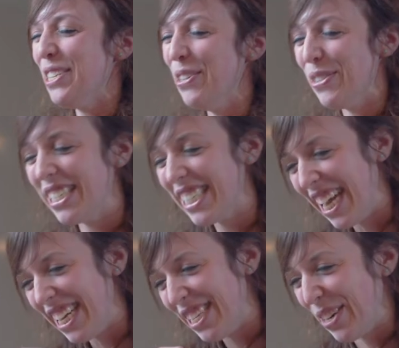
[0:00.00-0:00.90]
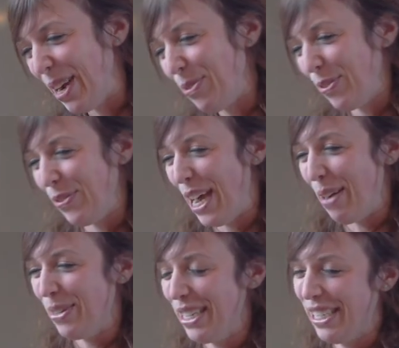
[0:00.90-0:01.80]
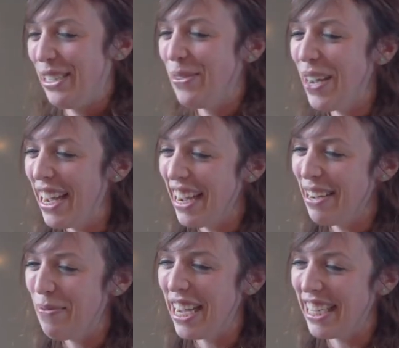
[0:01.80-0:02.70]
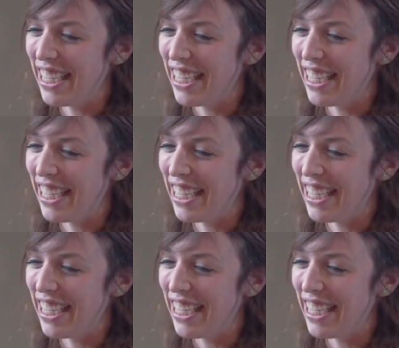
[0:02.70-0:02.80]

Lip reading: using tiny scraps of fabrics to make